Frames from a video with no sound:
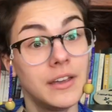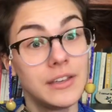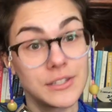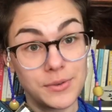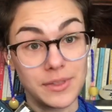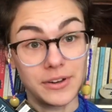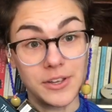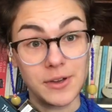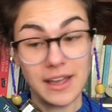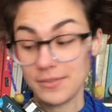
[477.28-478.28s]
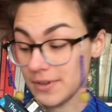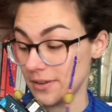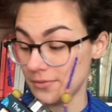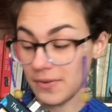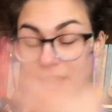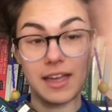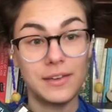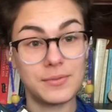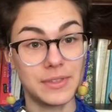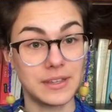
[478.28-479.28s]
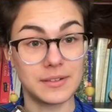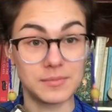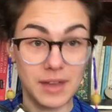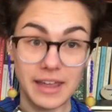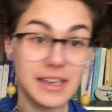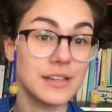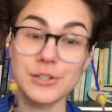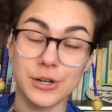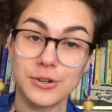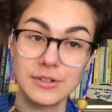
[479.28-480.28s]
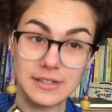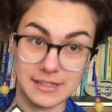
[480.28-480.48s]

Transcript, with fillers: So there you have it, five that I guess turned into